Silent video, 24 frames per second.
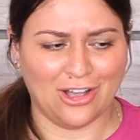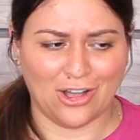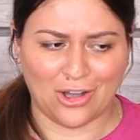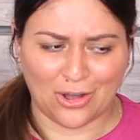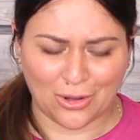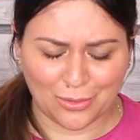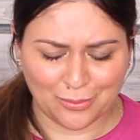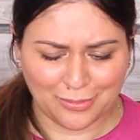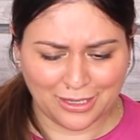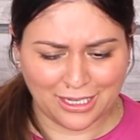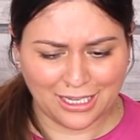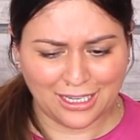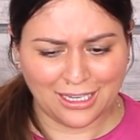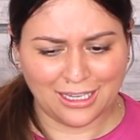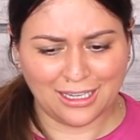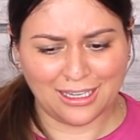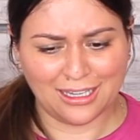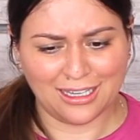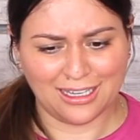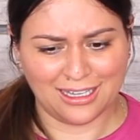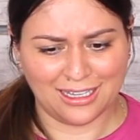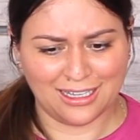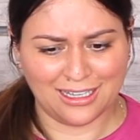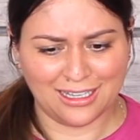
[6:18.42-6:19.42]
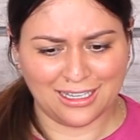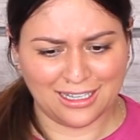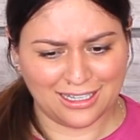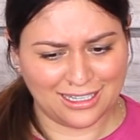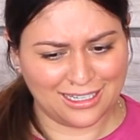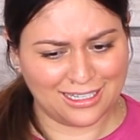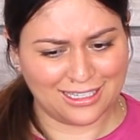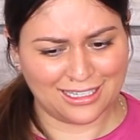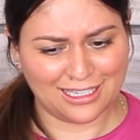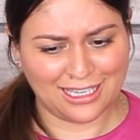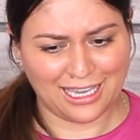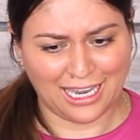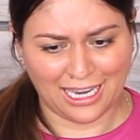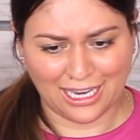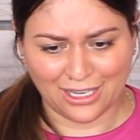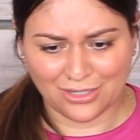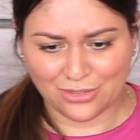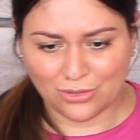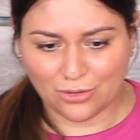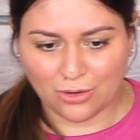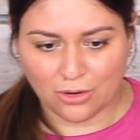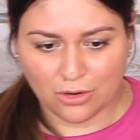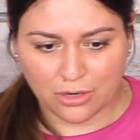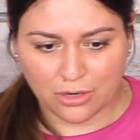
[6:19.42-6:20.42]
Call me a candle